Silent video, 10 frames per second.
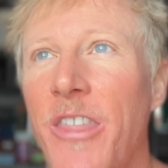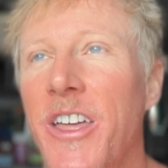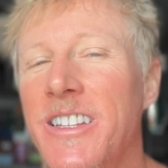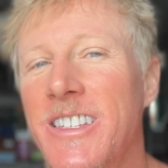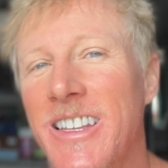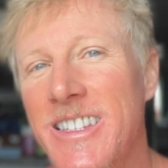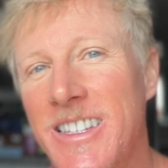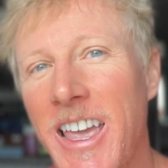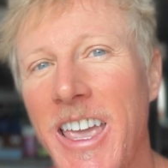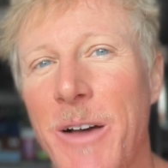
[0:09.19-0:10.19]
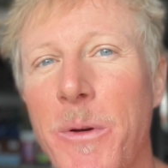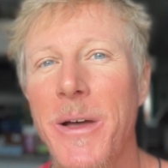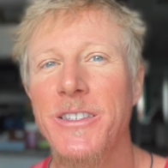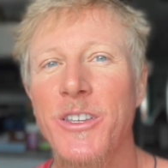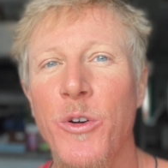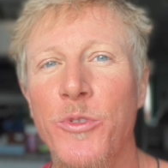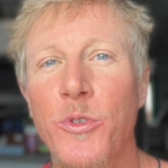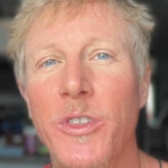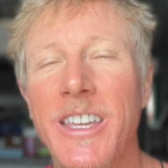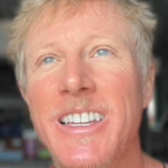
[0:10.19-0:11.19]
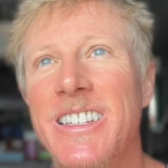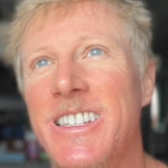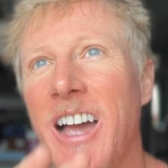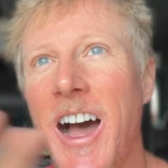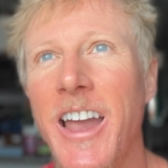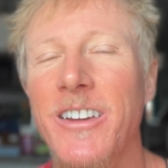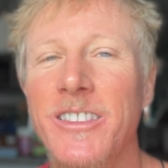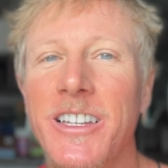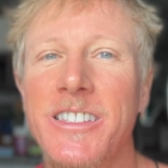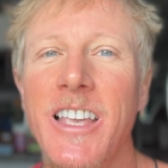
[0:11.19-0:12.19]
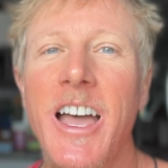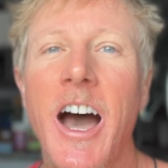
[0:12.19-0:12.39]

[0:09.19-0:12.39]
then today I'm about to go through the entire list